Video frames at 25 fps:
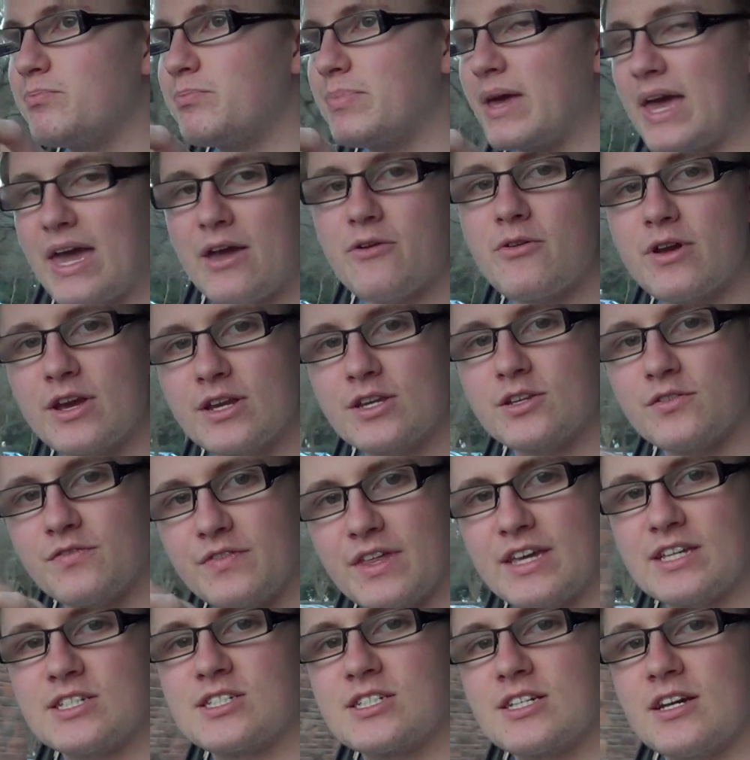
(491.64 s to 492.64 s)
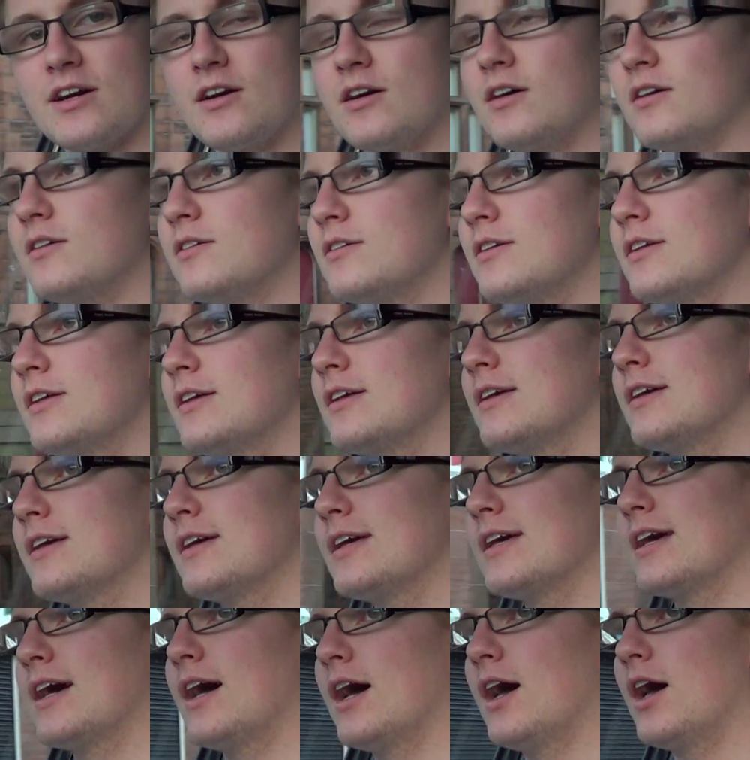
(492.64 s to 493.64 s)
period of this car
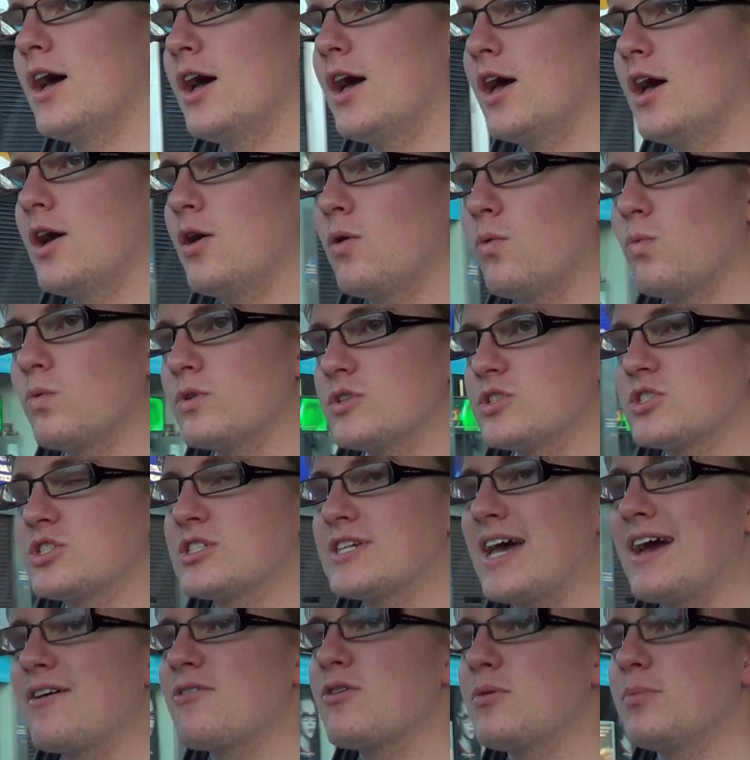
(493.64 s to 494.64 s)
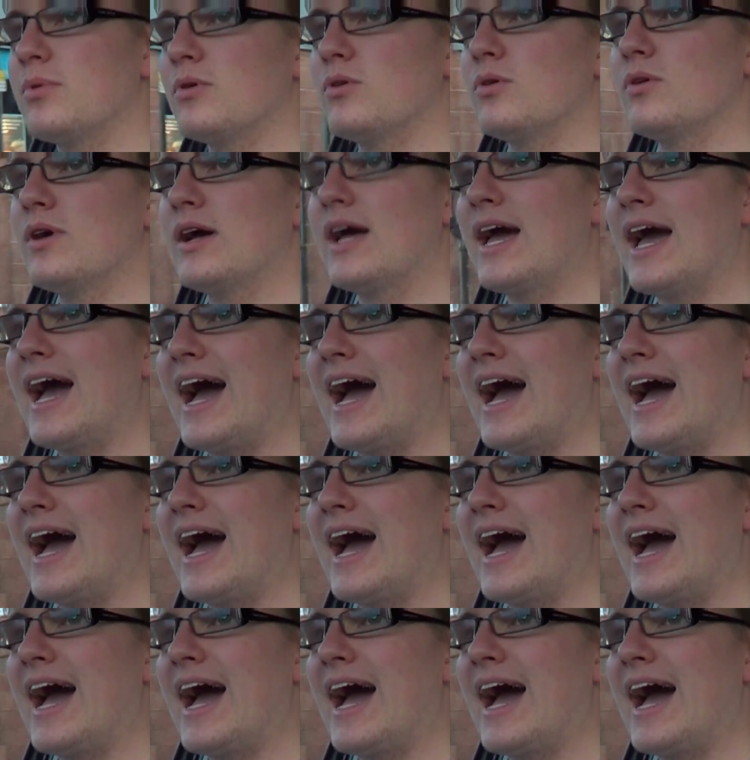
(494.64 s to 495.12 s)
was terrible.